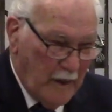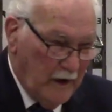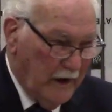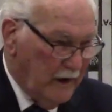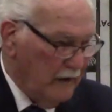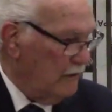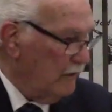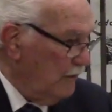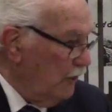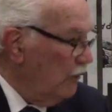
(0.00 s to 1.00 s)

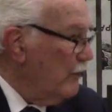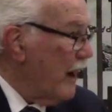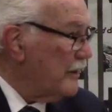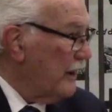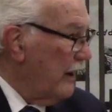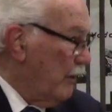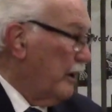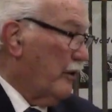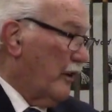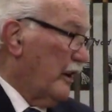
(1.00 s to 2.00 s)
And you might say
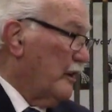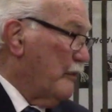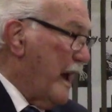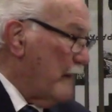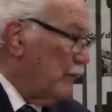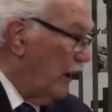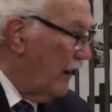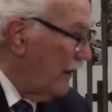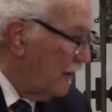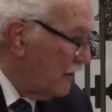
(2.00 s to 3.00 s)
returning to
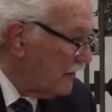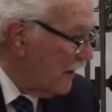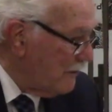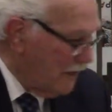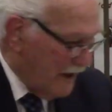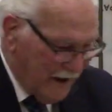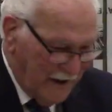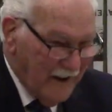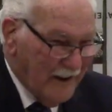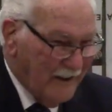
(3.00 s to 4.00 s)
Babylon. It's the same thing.
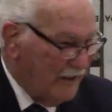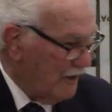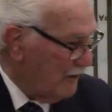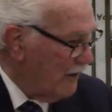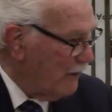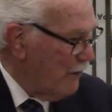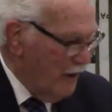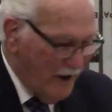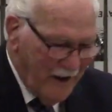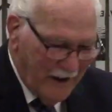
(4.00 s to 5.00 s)
They're, they're,
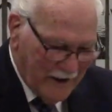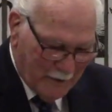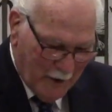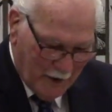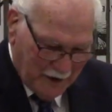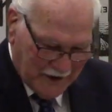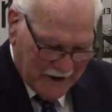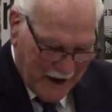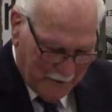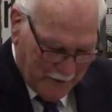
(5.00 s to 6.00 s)
both, they're both the
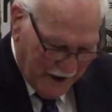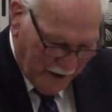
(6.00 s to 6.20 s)
same thing,